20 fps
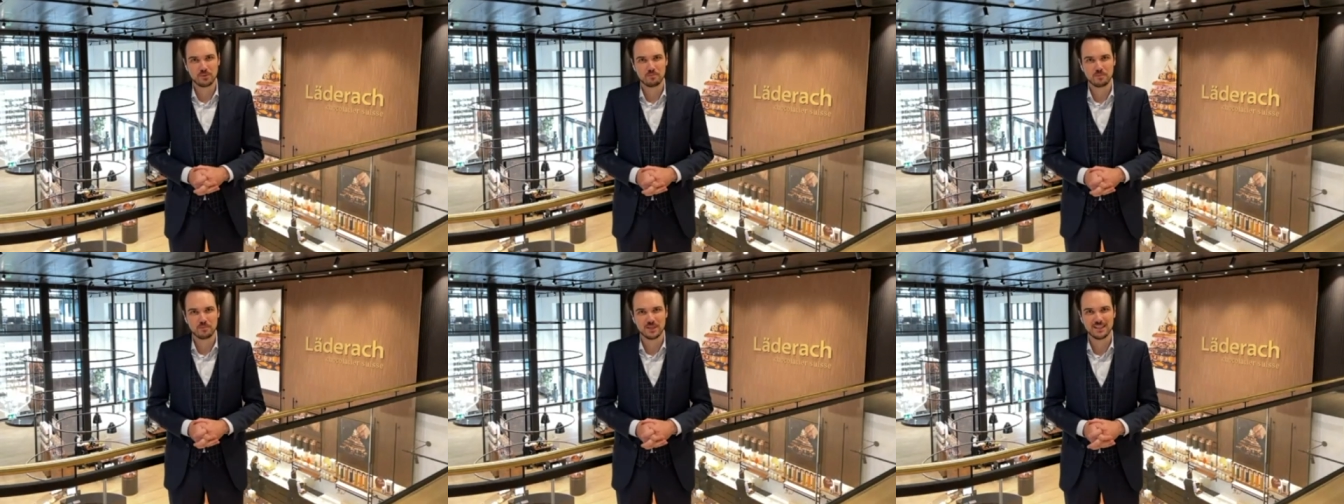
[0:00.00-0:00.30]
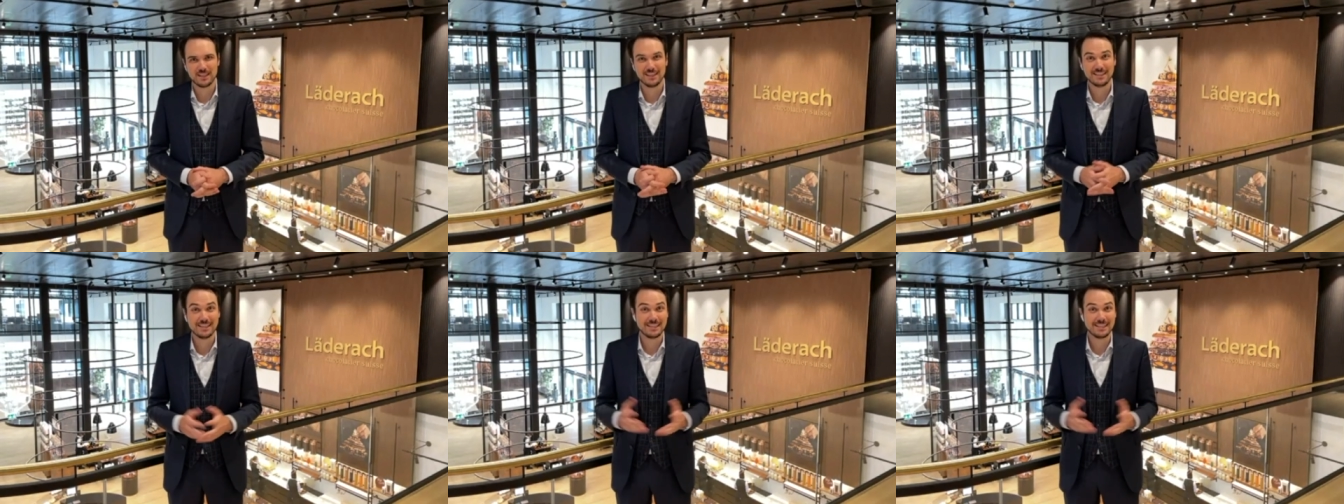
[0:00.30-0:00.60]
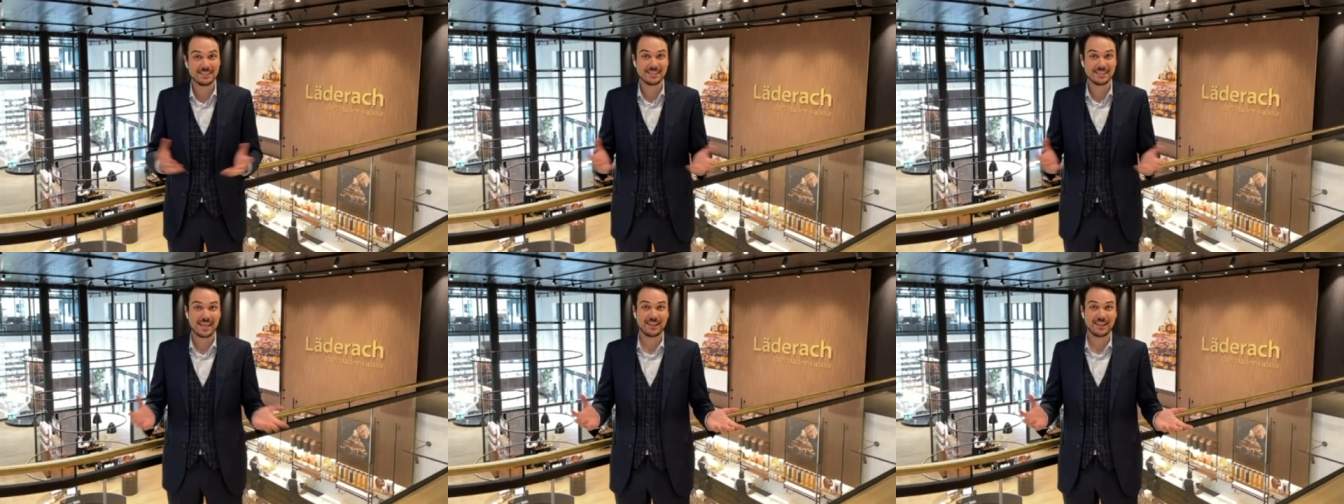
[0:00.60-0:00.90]
but he
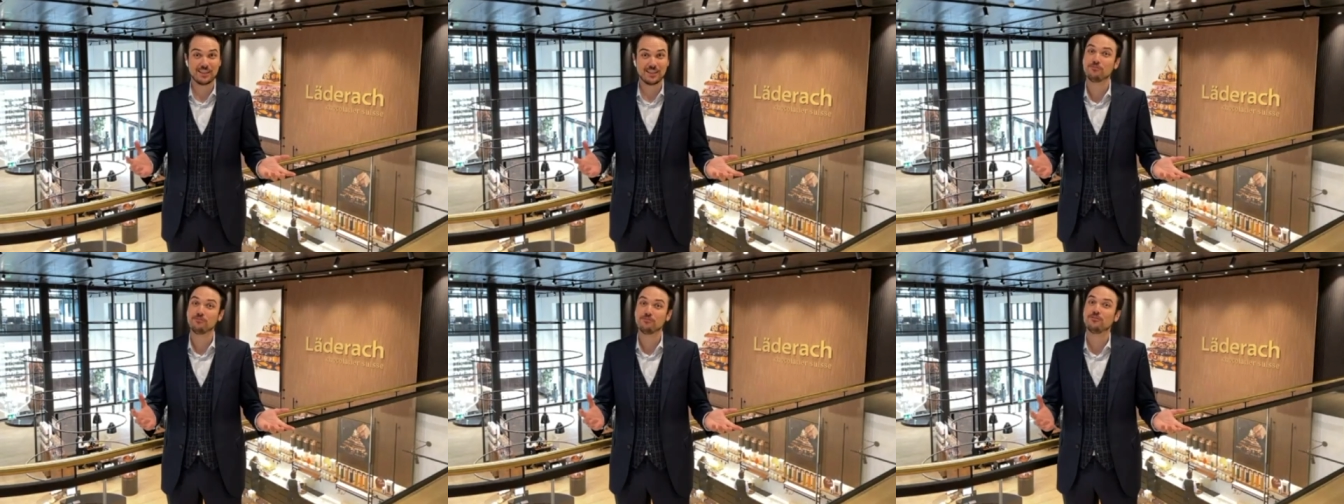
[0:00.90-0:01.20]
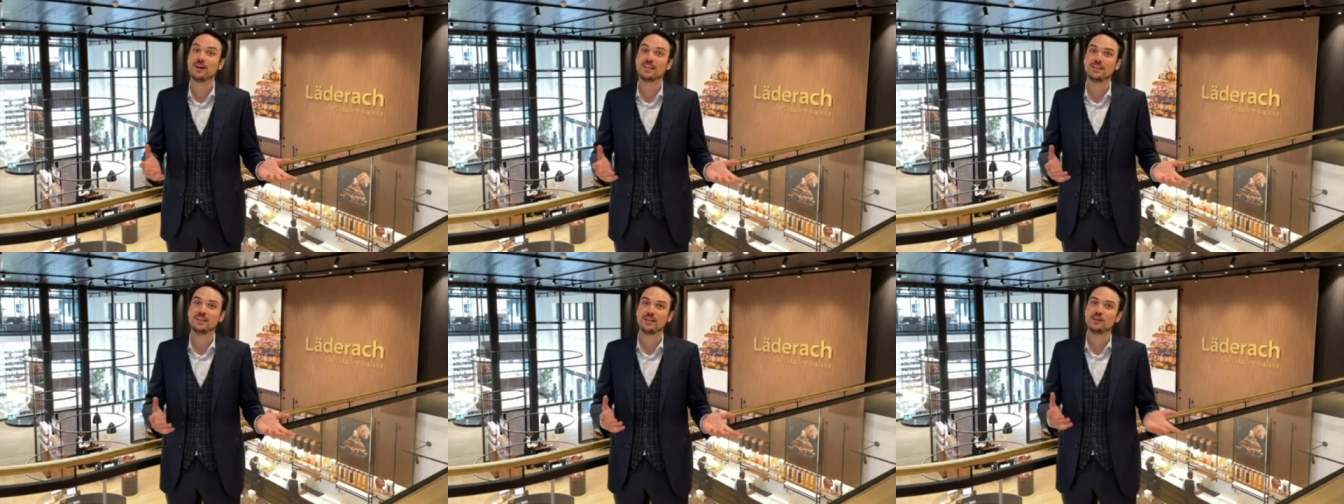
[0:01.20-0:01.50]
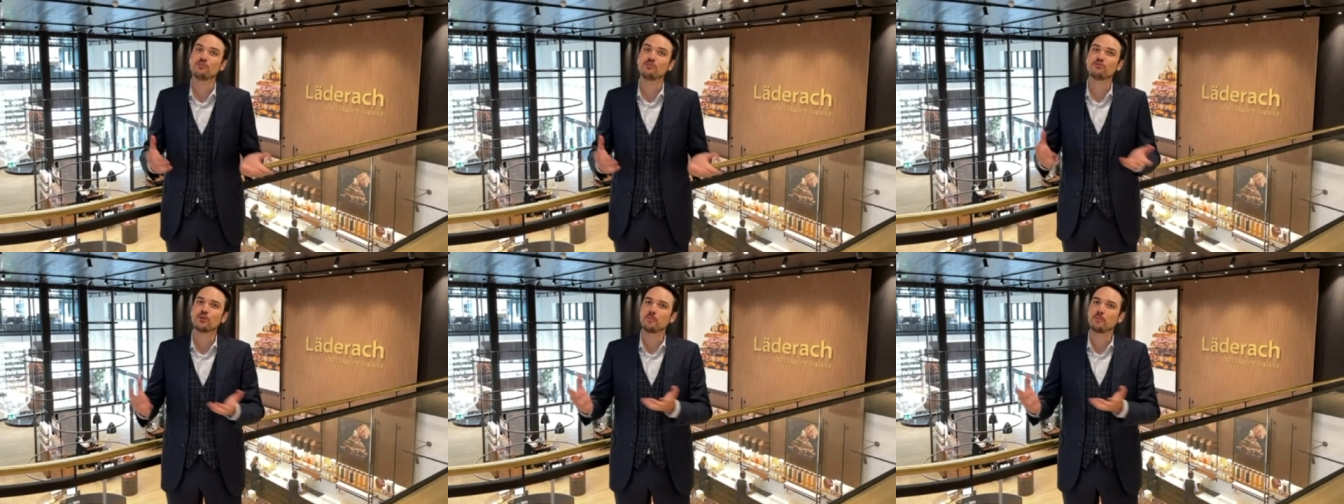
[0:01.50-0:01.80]
didn't get the funding
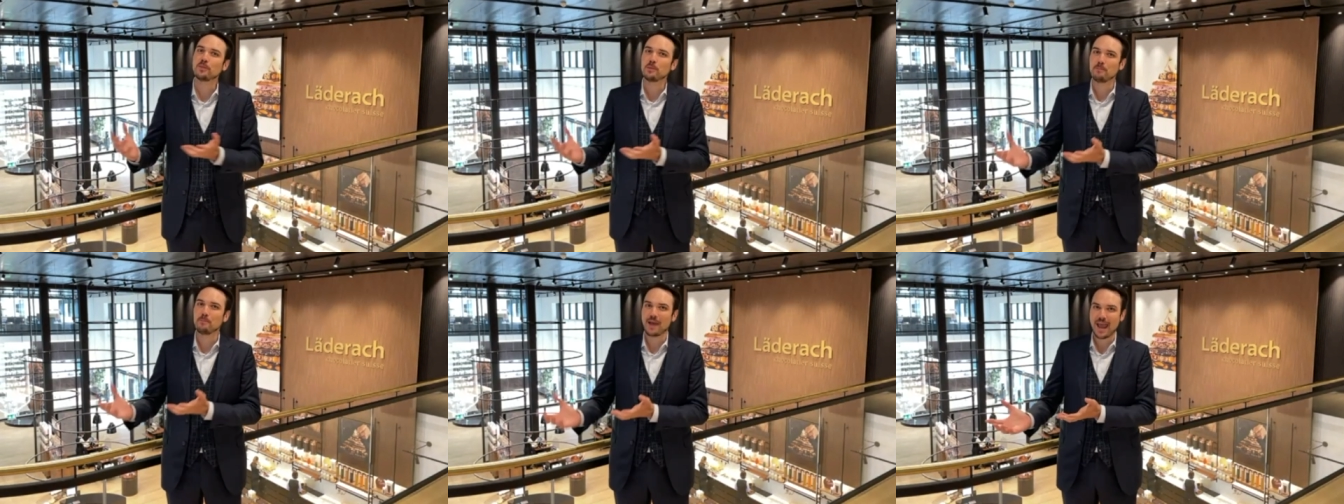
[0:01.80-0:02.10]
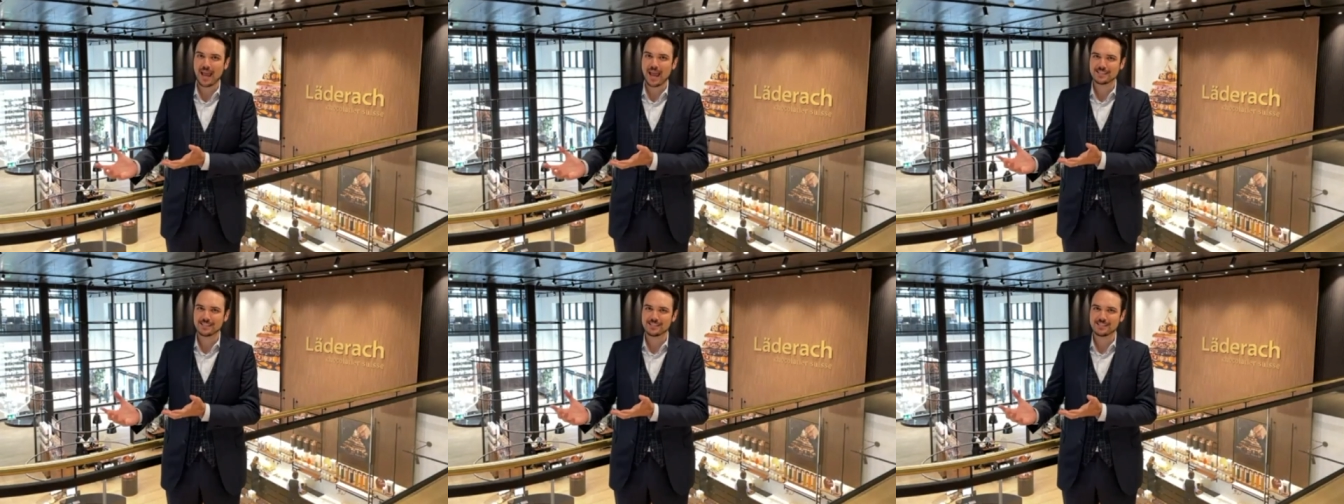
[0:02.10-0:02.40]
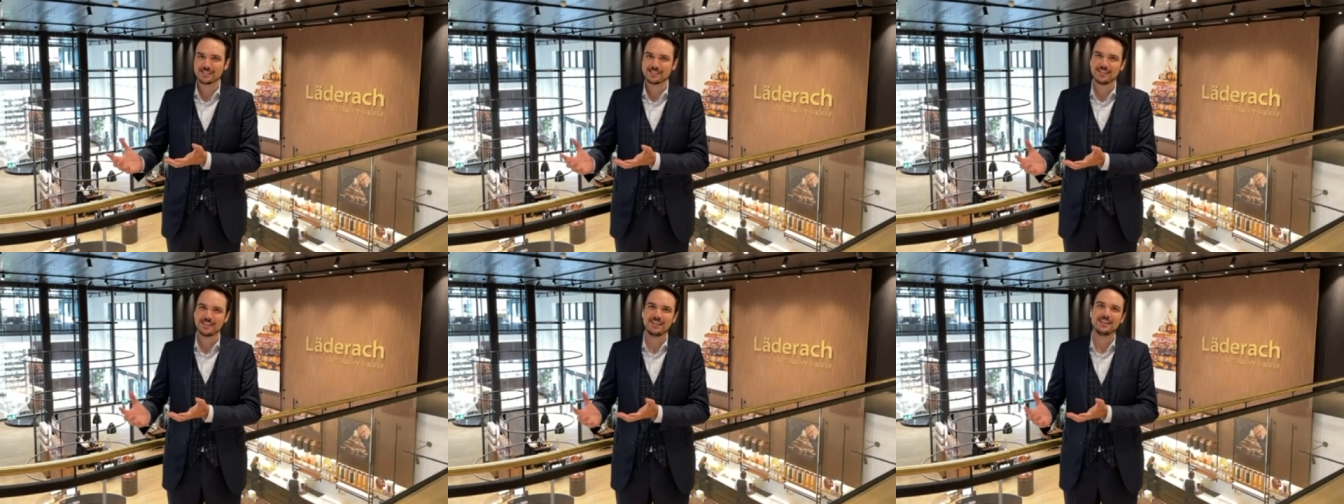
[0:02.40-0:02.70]
from the
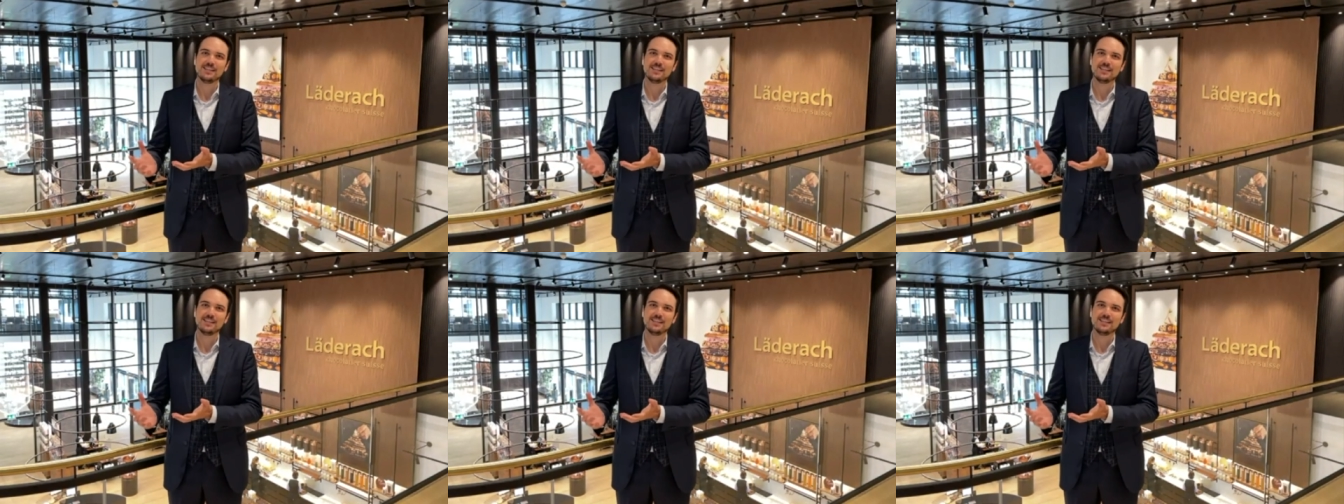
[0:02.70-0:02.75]
banks.